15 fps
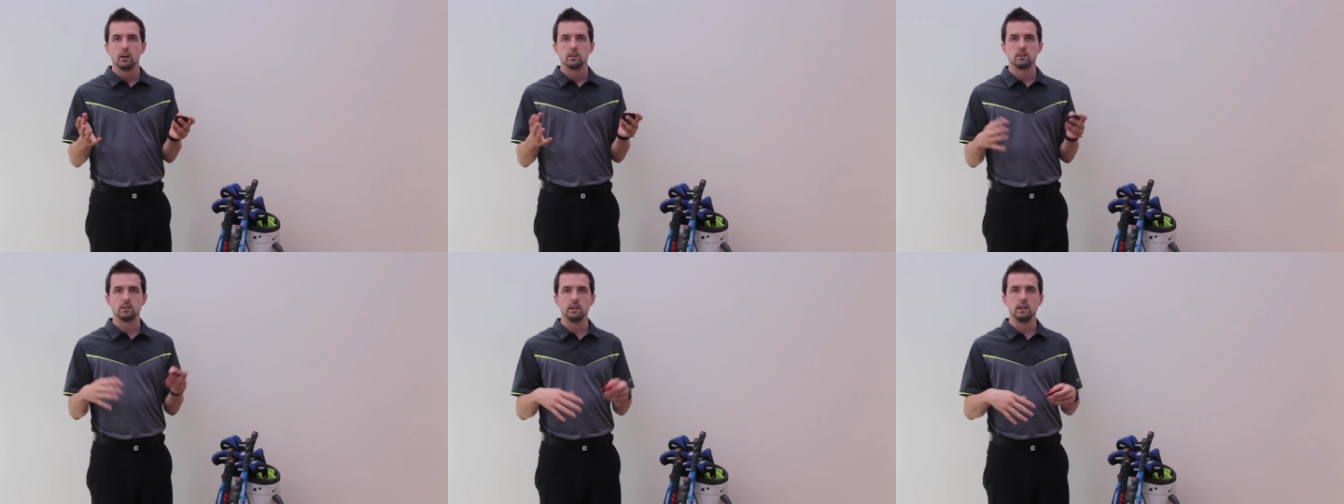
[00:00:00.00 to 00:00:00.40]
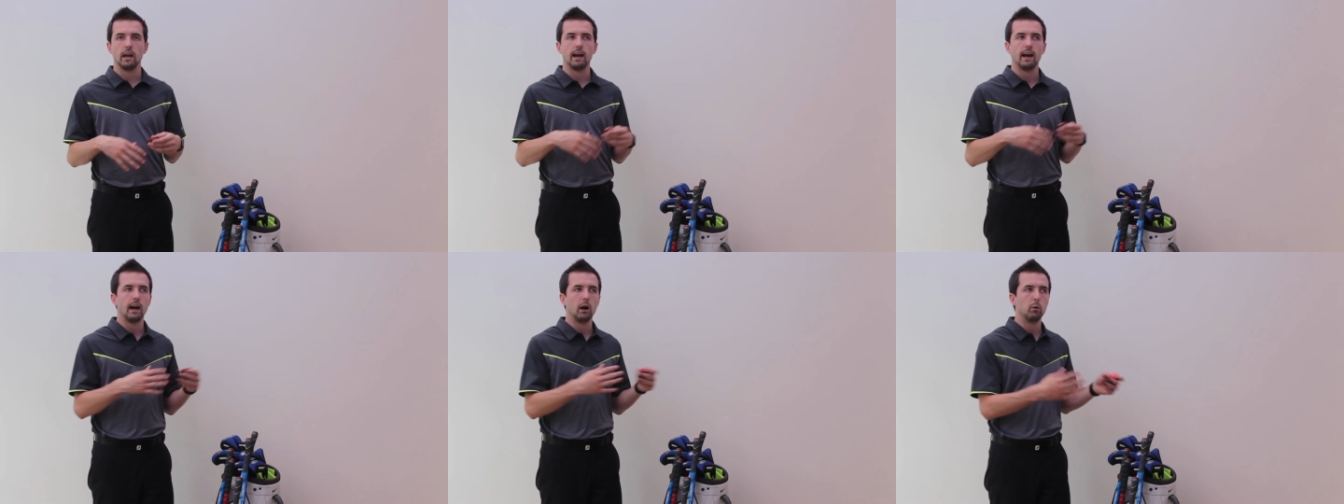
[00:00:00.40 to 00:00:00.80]
See
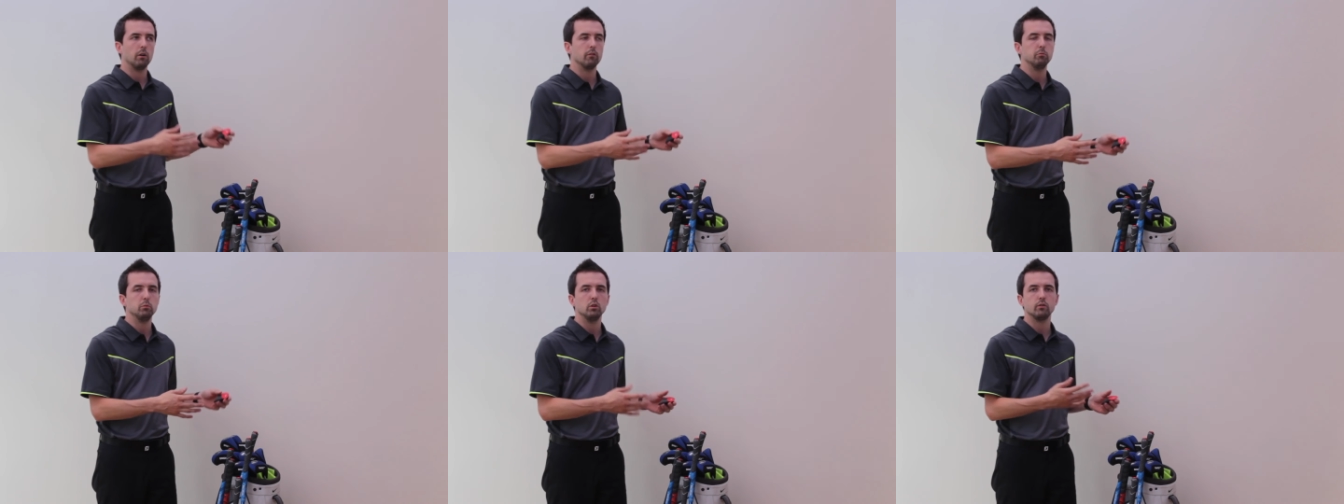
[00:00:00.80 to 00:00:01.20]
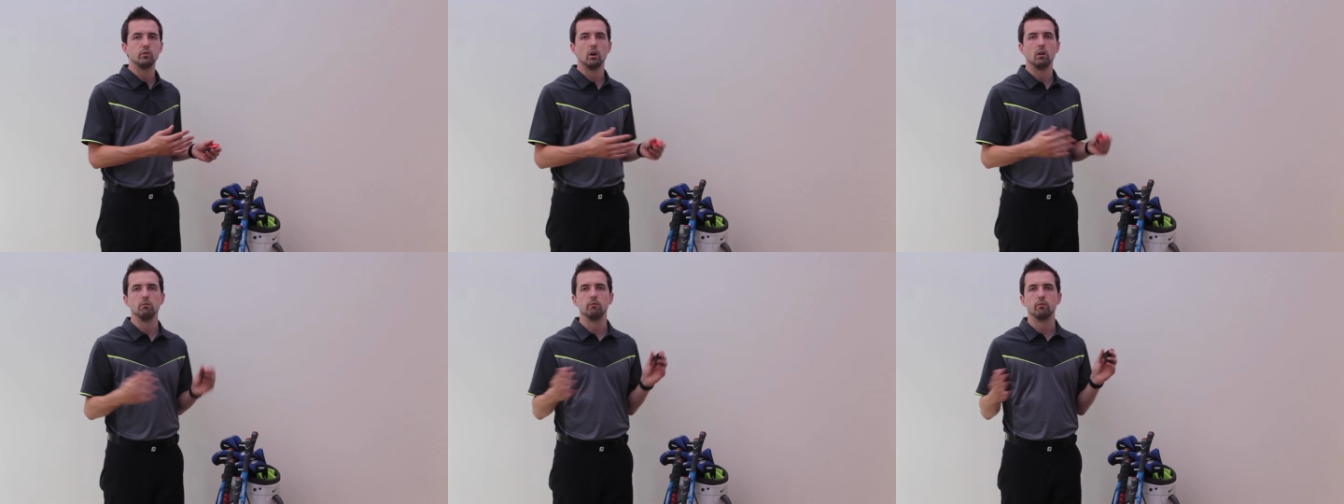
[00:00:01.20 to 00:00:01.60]
how I've
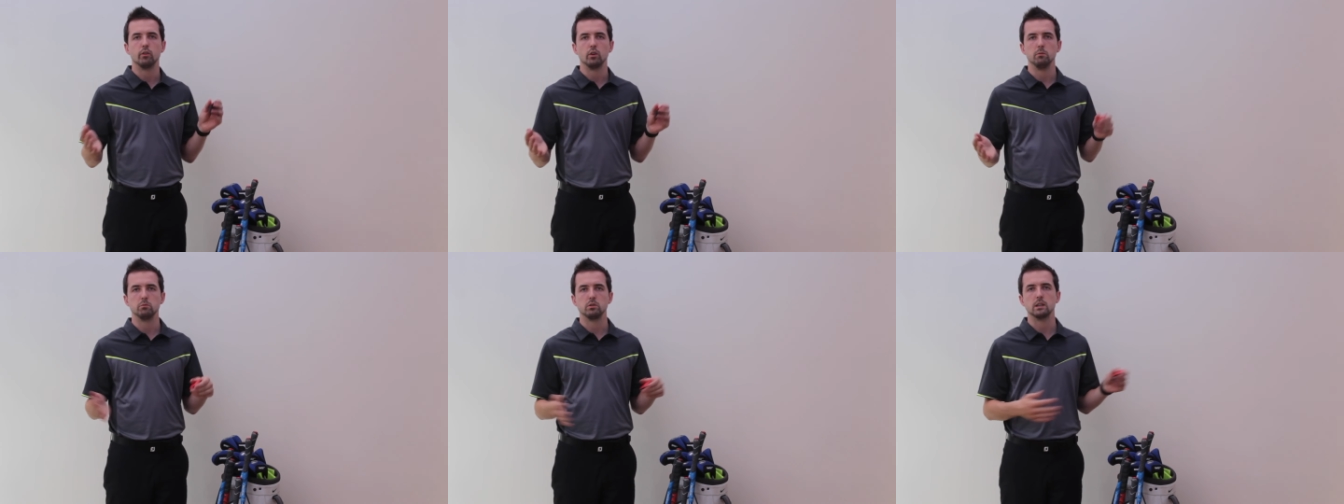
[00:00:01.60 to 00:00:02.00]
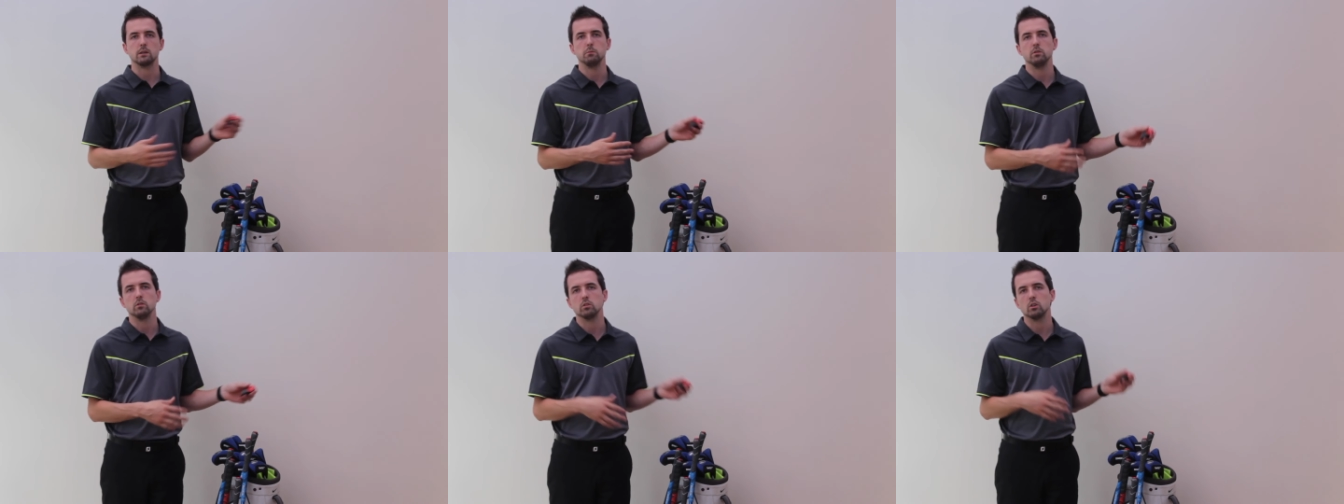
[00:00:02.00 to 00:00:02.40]
moved on from
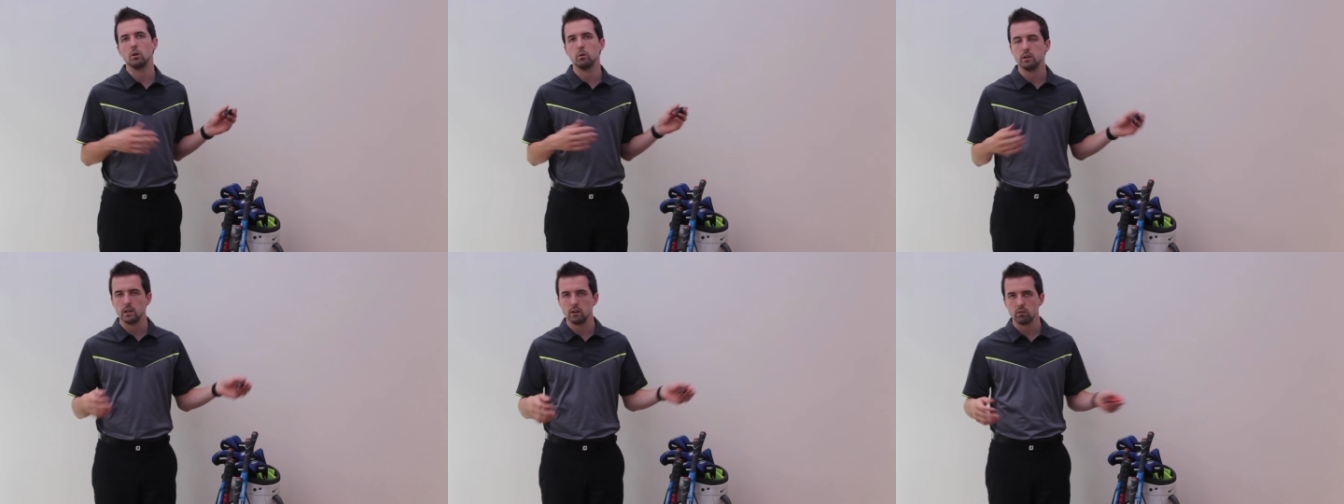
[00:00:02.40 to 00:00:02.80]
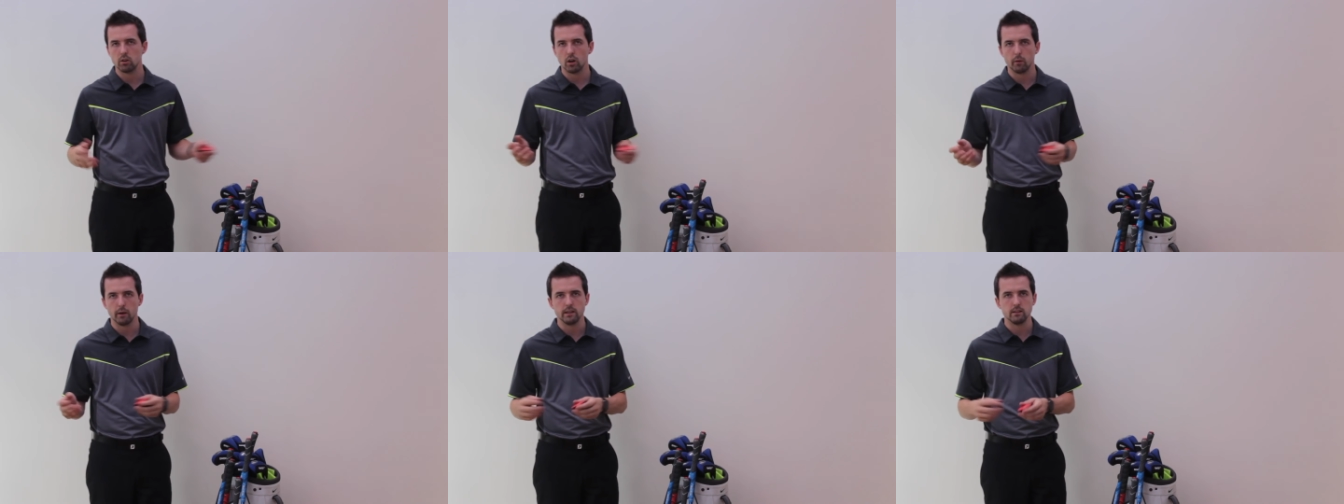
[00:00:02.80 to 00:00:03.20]
six months ago, a year
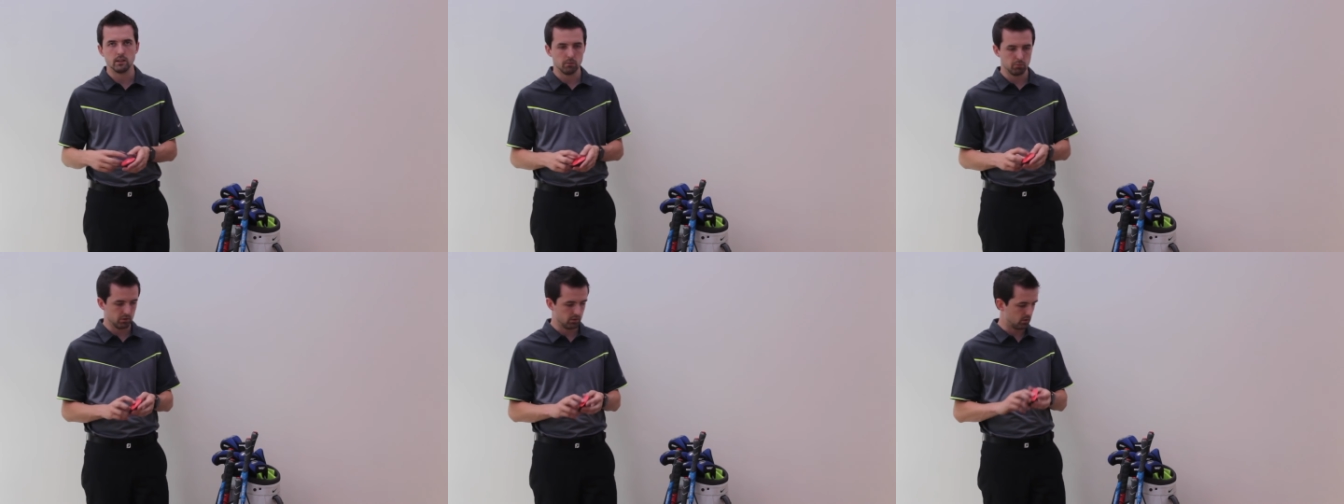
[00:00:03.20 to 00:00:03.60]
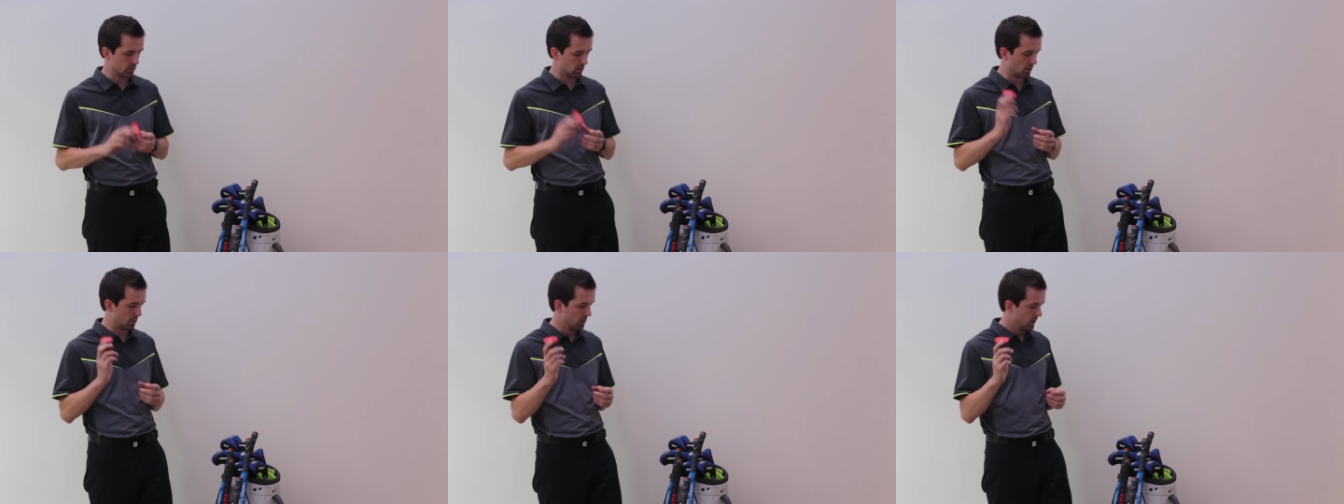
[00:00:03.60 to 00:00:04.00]
ago, eighteen months
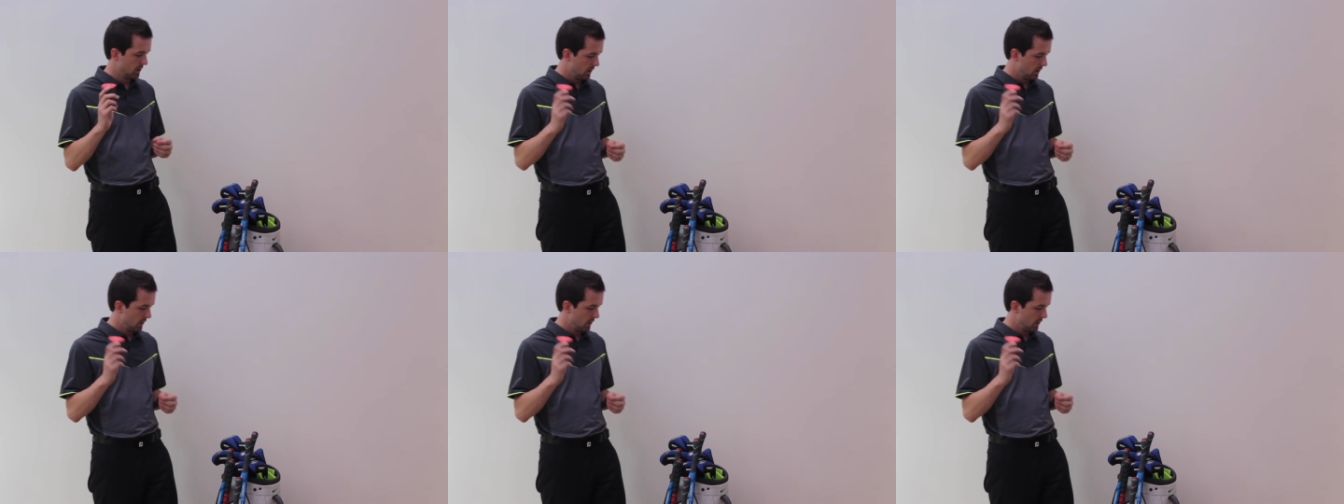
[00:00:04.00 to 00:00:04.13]
ago.